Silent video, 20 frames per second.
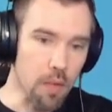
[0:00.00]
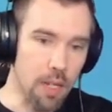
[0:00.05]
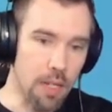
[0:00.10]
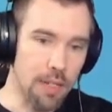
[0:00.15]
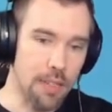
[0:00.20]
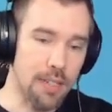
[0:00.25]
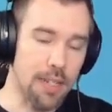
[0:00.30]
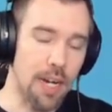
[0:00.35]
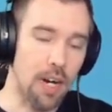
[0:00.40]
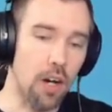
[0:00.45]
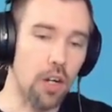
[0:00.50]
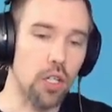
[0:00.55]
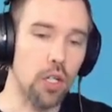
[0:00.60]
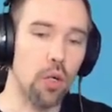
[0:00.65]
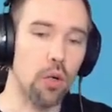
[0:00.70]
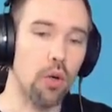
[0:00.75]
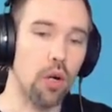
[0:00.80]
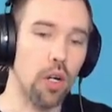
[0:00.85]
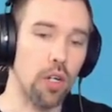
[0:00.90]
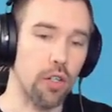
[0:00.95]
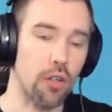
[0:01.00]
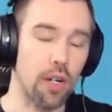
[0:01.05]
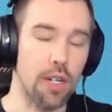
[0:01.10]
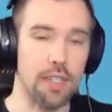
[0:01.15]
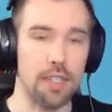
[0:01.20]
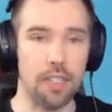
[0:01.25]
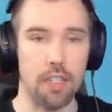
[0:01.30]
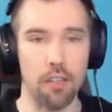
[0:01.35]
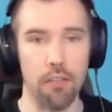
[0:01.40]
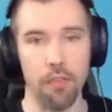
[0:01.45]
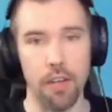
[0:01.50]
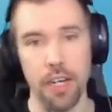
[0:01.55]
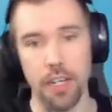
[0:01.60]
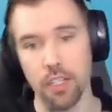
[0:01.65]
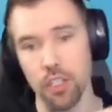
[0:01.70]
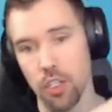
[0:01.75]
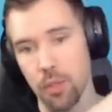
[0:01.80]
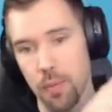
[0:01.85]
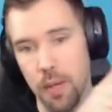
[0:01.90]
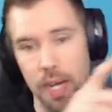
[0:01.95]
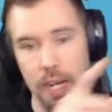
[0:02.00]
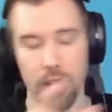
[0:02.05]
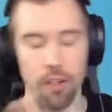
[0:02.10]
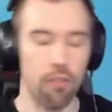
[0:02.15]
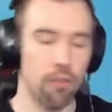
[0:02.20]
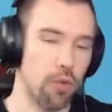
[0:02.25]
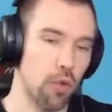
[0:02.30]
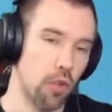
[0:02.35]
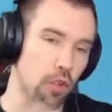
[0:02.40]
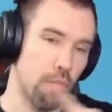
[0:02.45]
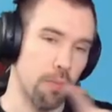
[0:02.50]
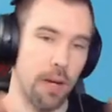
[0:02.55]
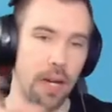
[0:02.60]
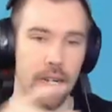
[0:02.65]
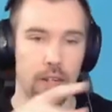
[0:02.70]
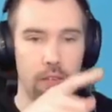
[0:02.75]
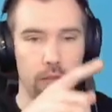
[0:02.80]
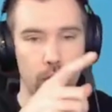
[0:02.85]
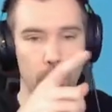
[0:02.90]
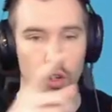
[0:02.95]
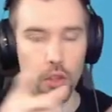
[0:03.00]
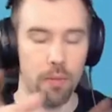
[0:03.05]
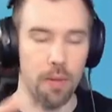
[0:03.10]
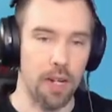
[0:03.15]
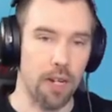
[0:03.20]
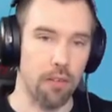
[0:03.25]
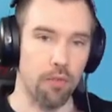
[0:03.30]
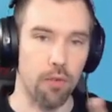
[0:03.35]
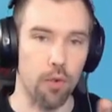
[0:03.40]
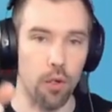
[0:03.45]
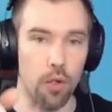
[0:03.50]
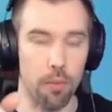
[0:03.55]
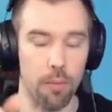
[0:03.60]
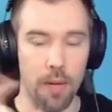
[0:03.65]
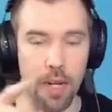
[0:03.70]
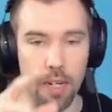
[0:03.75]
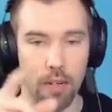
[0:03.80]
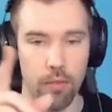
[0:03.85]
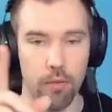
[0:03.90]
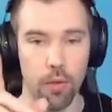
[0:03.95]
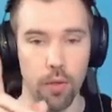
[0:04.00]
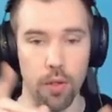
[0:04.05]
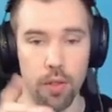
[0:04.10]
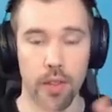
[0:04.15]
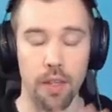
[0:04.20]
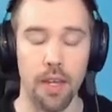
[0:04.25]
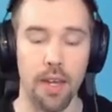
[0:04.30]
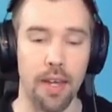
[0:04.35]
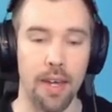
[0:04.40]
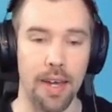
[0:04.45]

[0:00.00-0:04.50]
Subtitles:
is that I'll go across the conveyors, back and forth, back and forth, back and forth, back and forth,